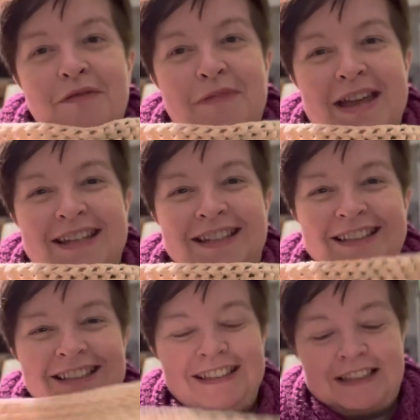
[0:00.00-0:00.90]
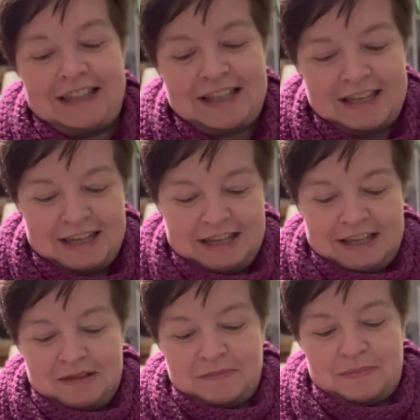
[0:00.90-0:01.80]
pattern,
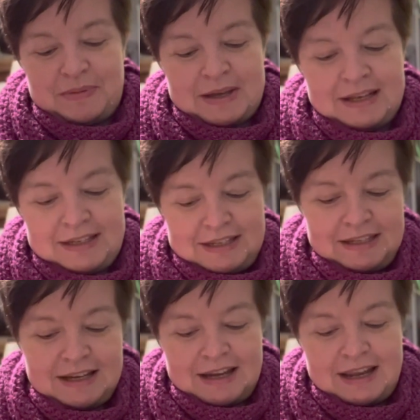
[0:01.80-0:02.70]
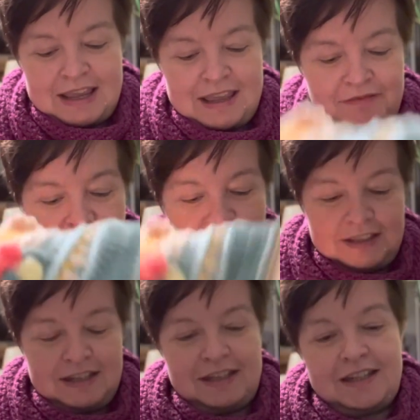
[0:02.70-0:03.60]
but I
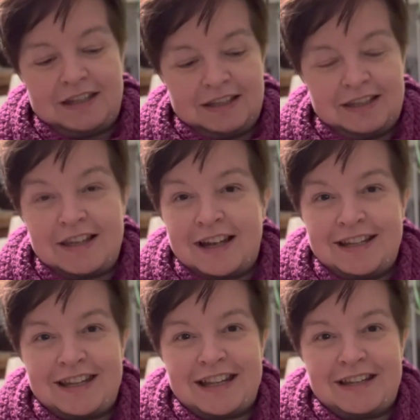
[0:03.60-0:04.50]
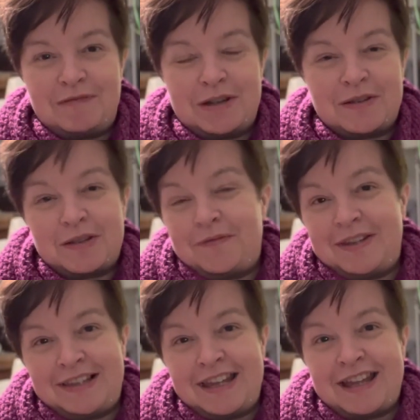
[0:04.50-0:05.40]
haven't started yet because
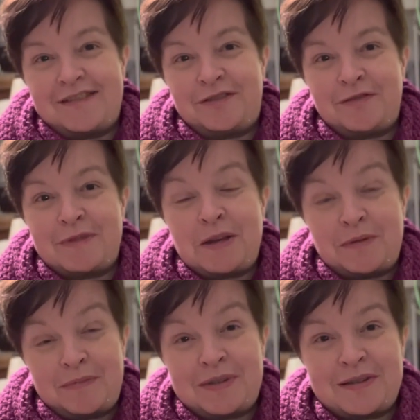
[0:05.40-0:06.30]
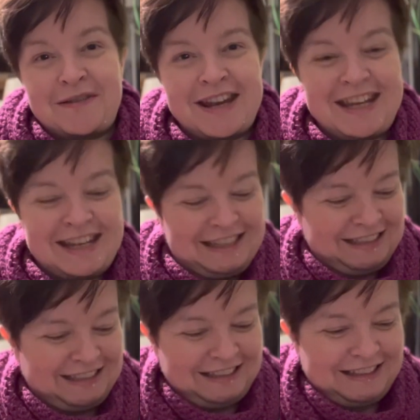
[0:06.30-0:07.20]
obviously I have too many whips already.
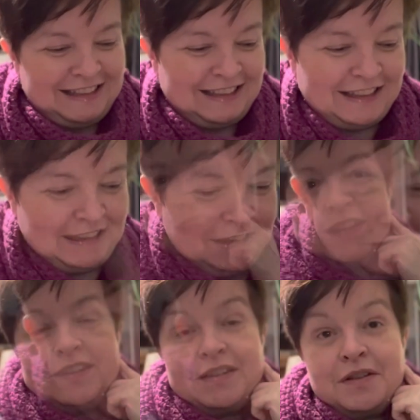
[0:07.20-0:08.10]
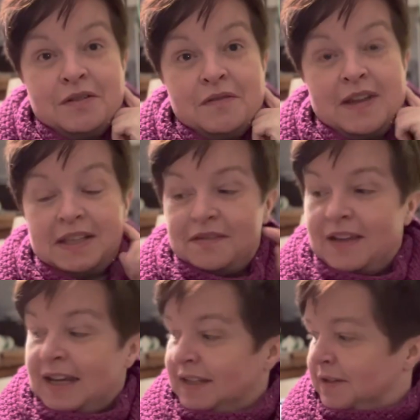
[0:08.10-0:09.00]
So that's
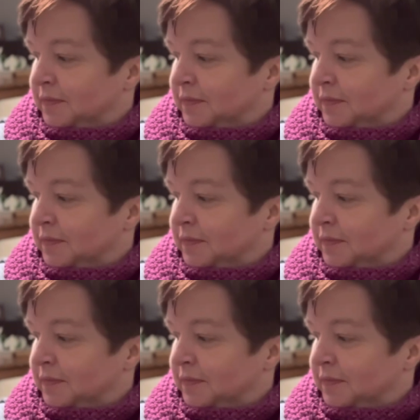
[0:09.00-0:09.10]
that.